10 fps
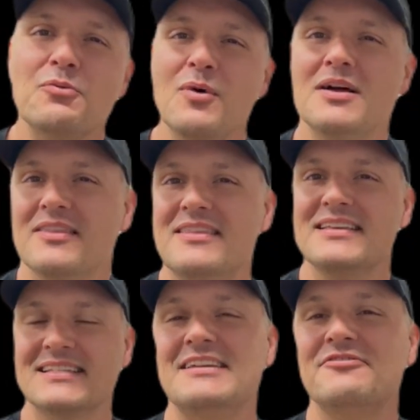what
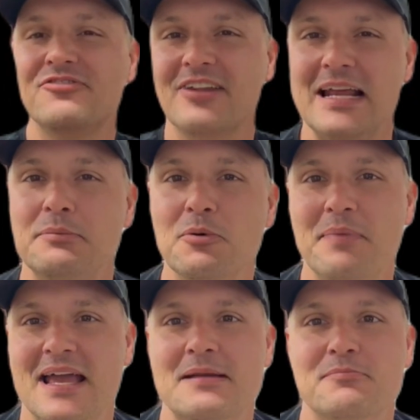this
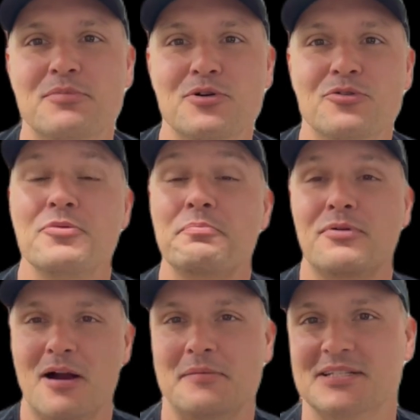inflatable paint booth
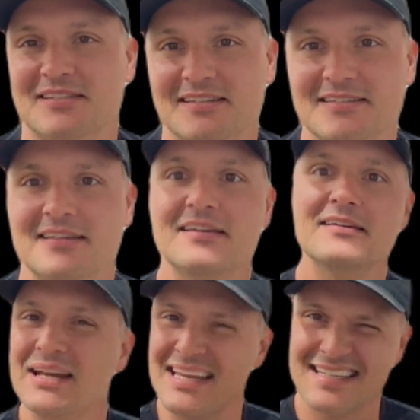promises.
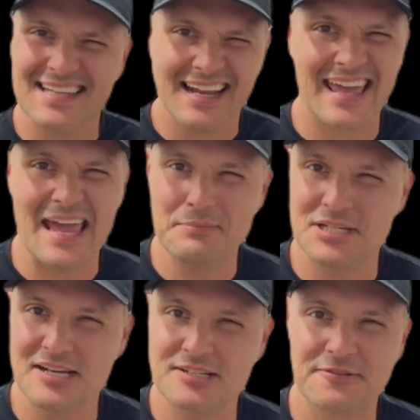But is it a game
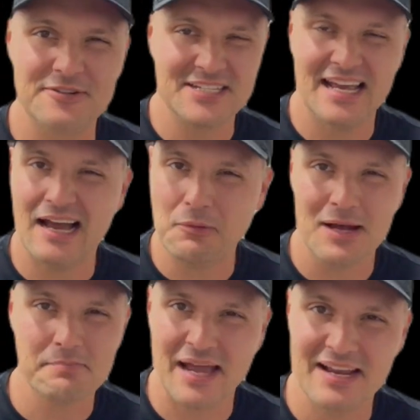changer for
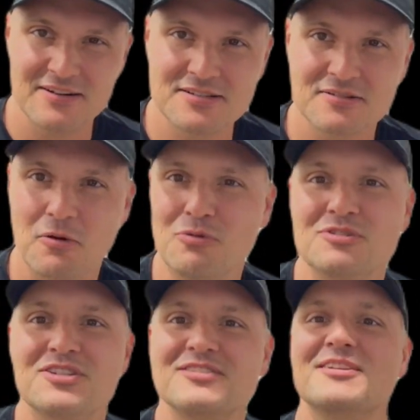DIY painters or
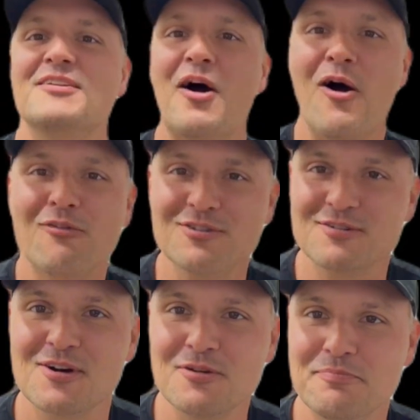just an
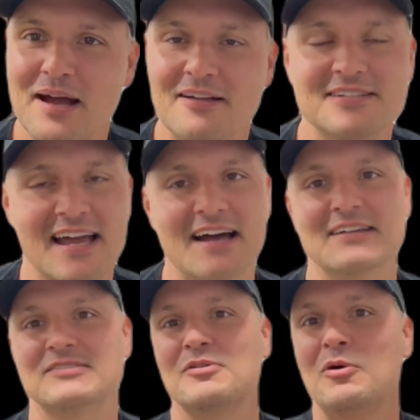overgrown bounce
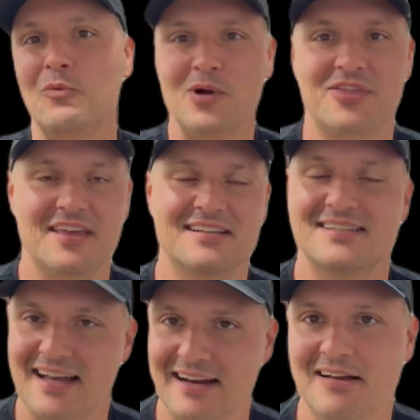house with a
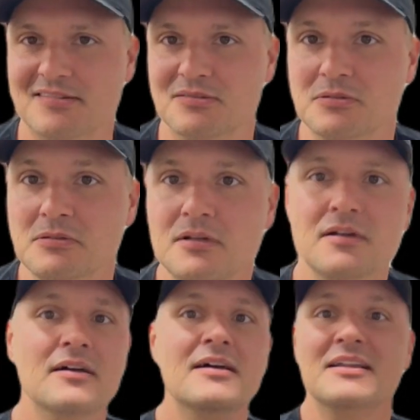side hustle?
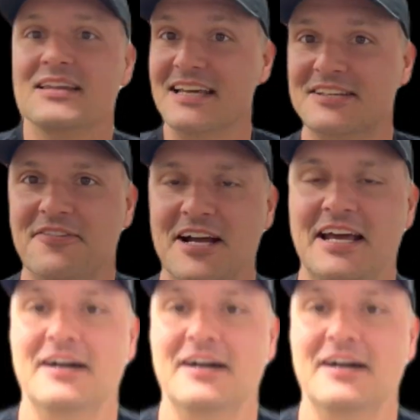Let's find